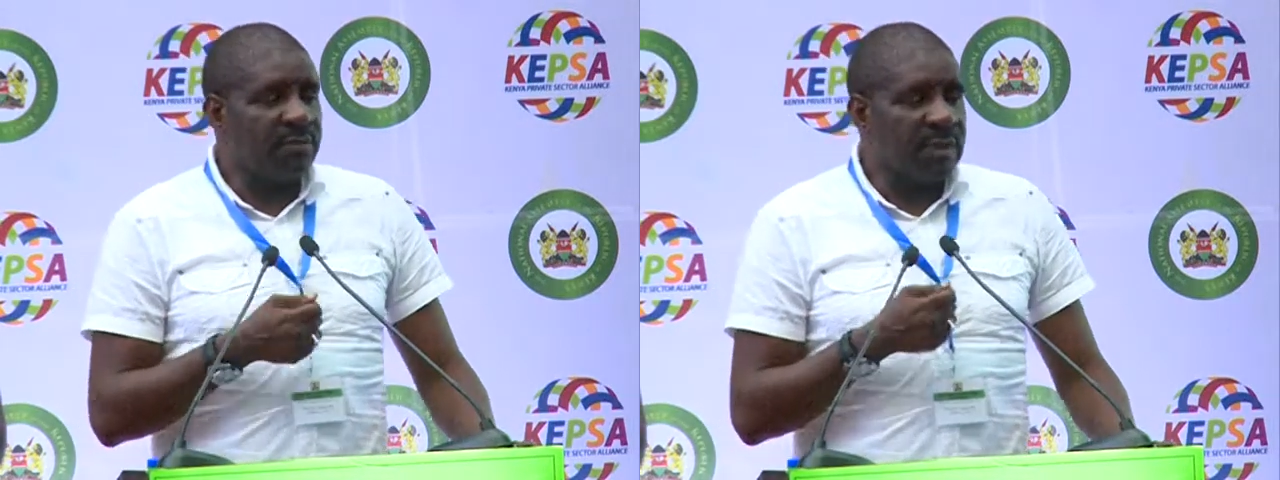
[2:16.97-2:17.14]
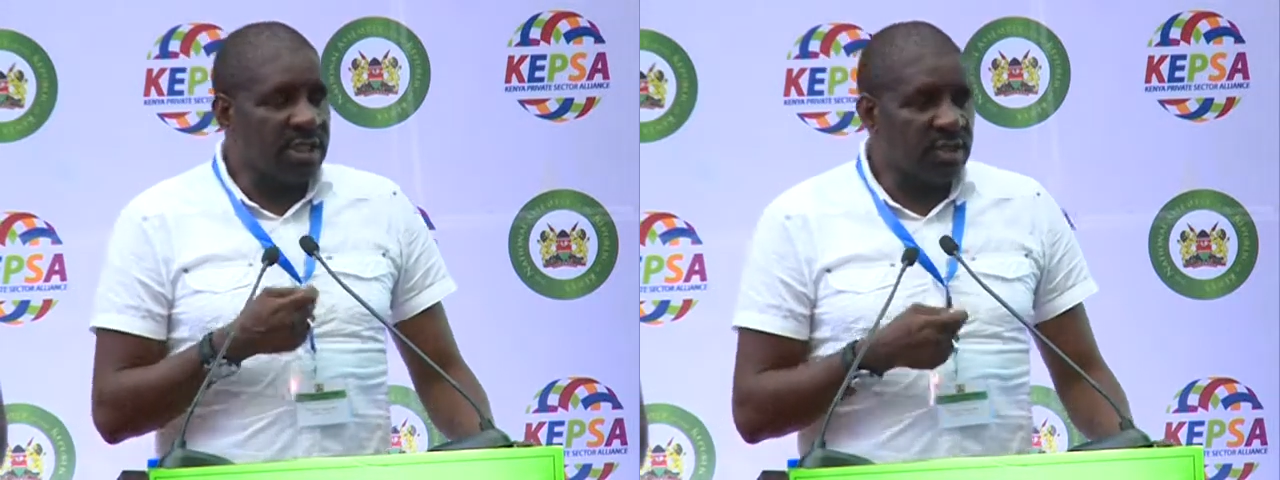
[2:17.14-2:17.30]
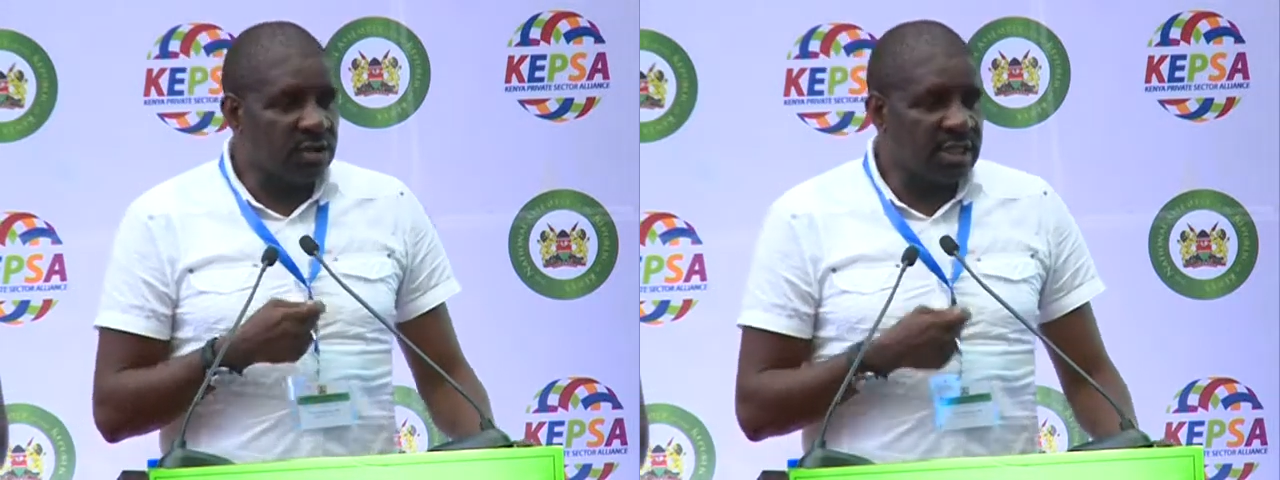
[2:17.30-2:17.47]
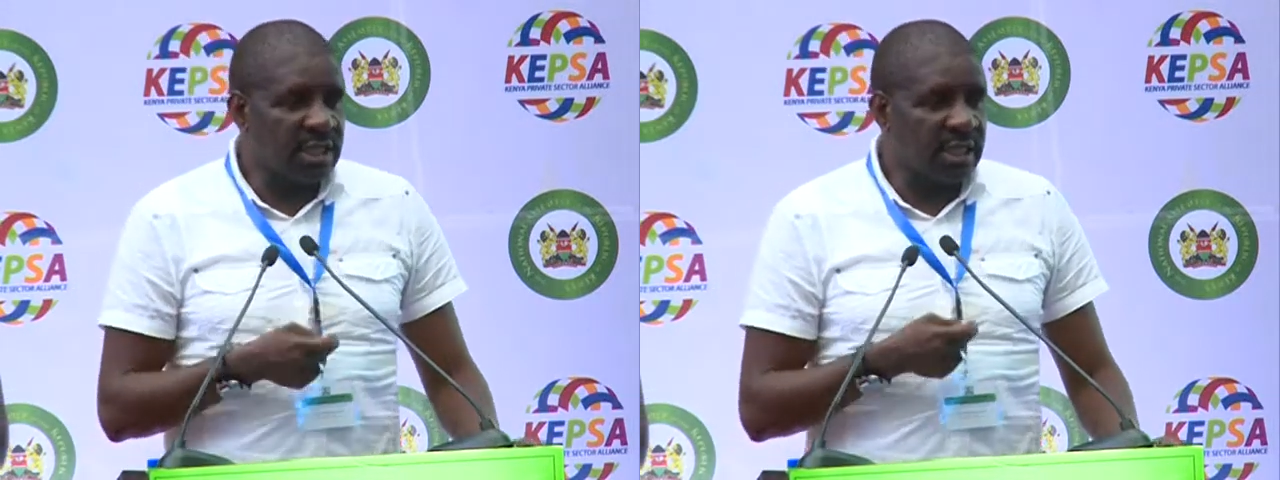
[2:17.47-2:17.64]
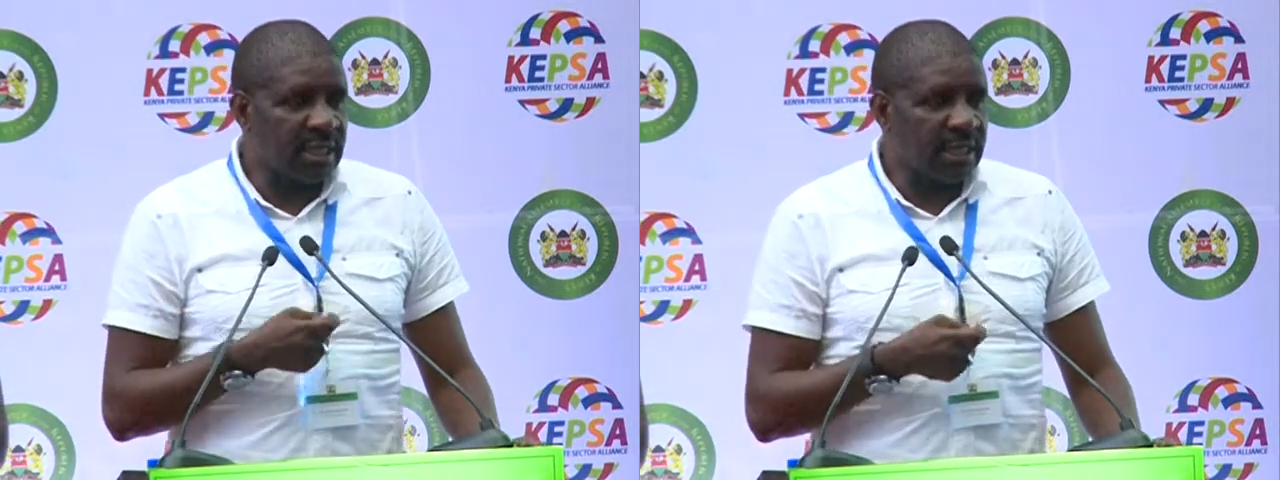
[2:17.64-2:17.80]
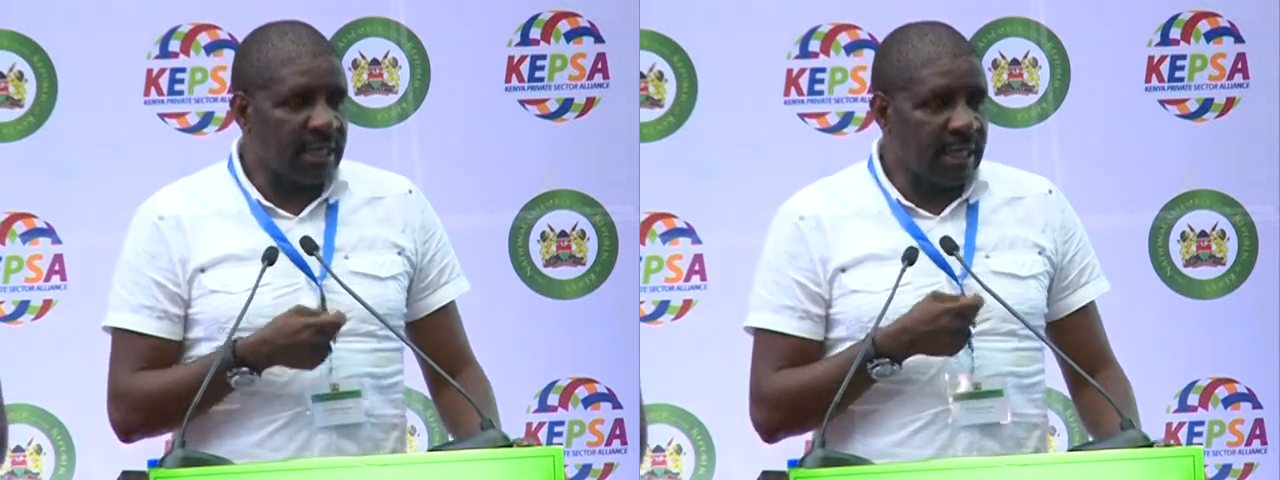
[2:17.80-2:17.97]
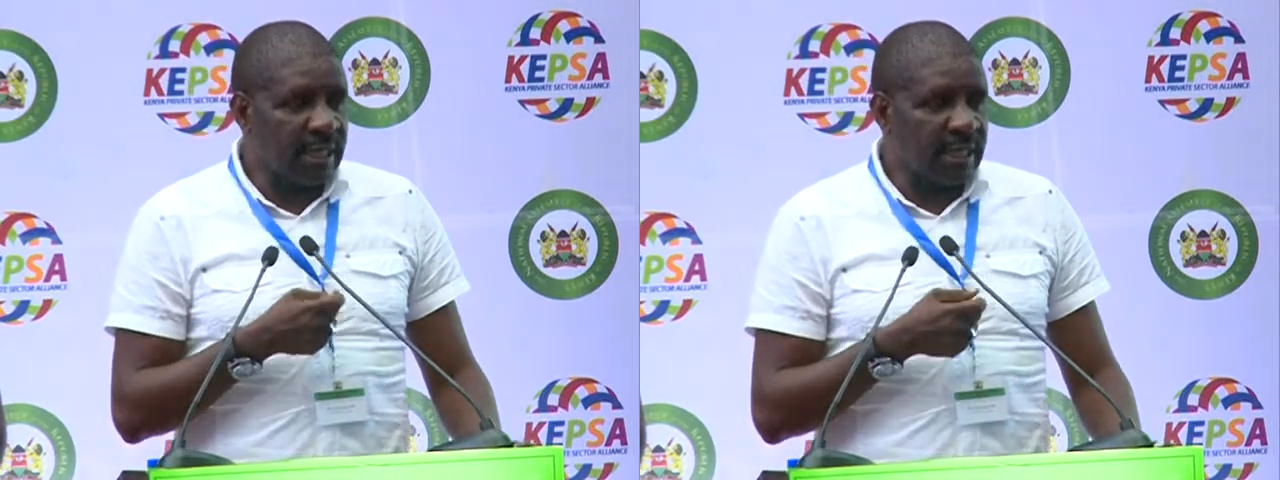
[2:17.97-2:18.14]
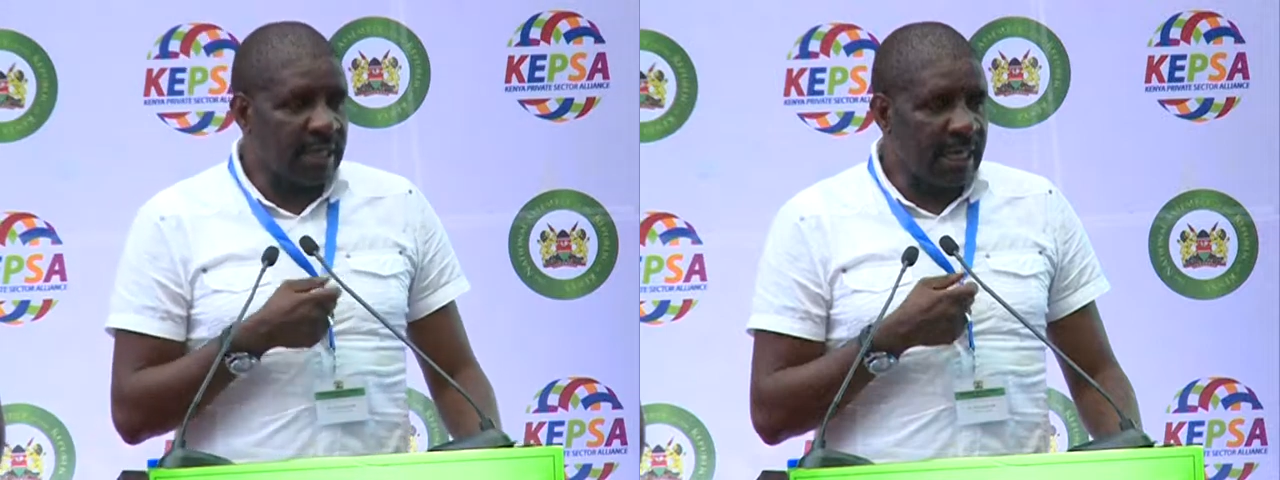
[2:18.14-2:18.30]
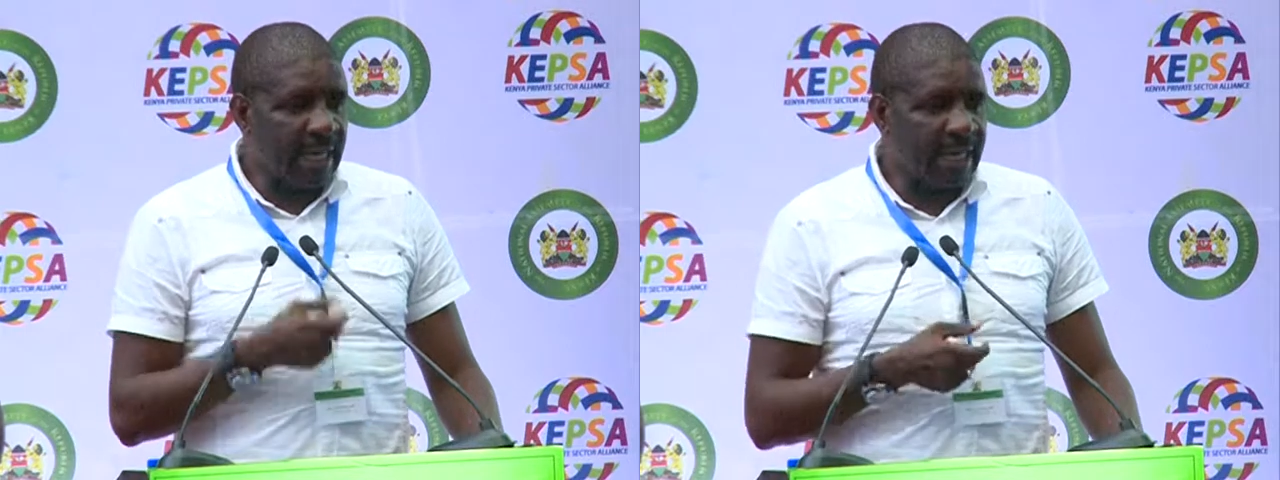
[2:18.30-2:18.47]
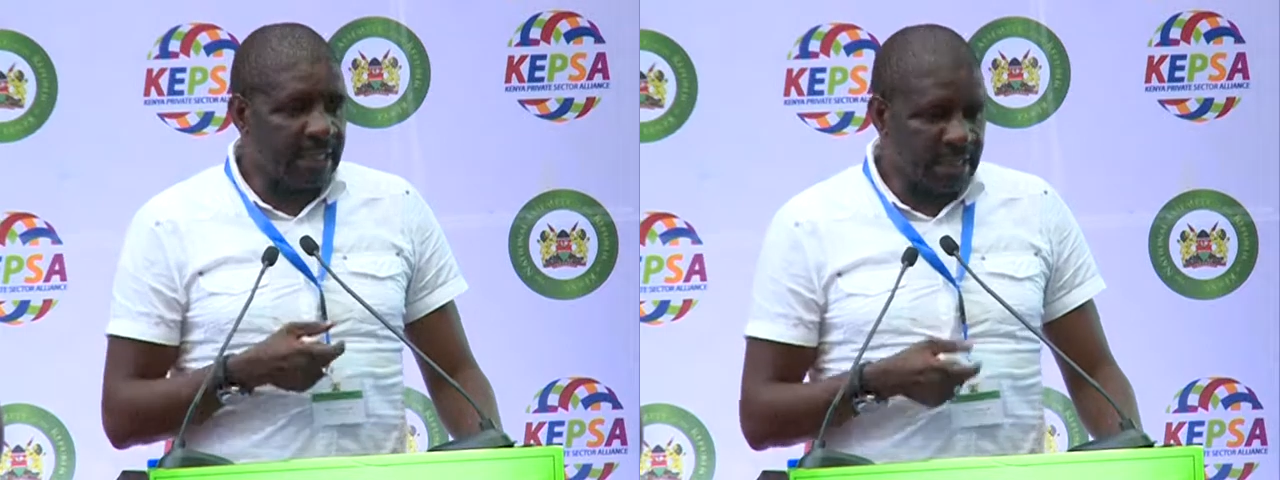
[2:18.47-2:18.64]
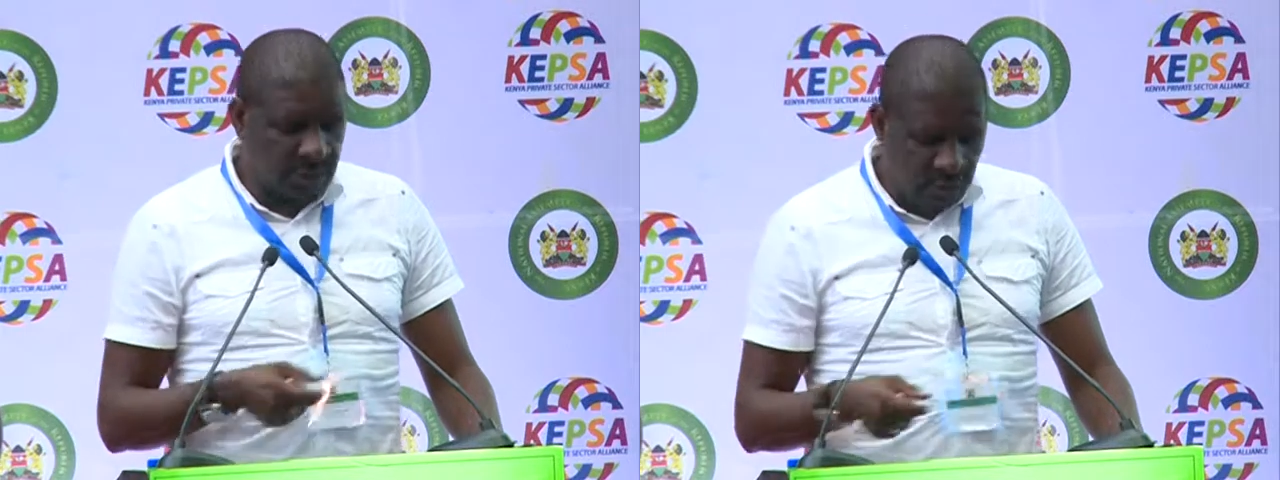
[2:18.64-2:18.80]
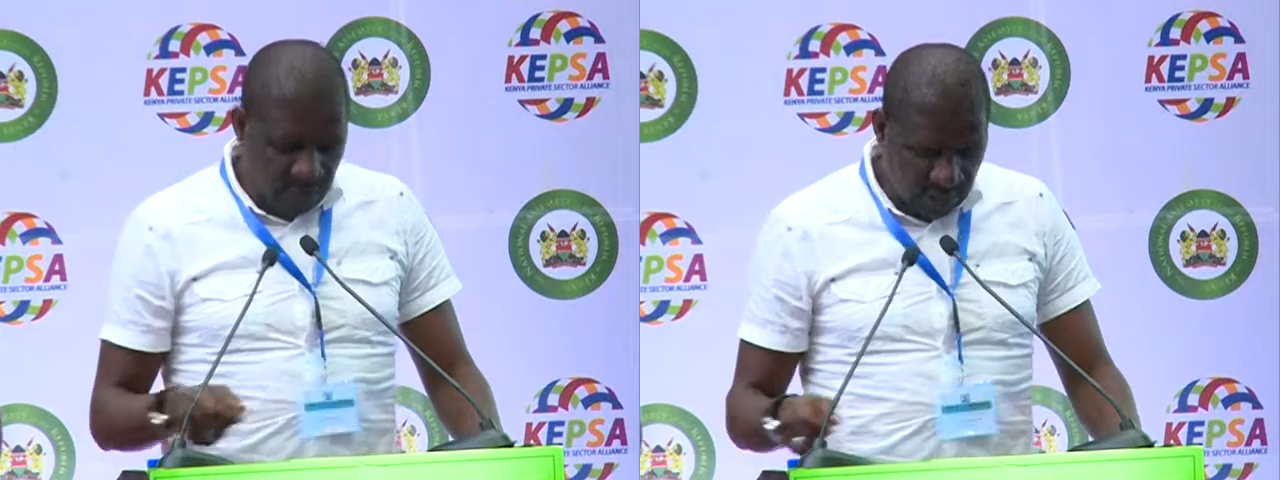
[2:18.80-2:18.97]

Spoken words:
been using land to be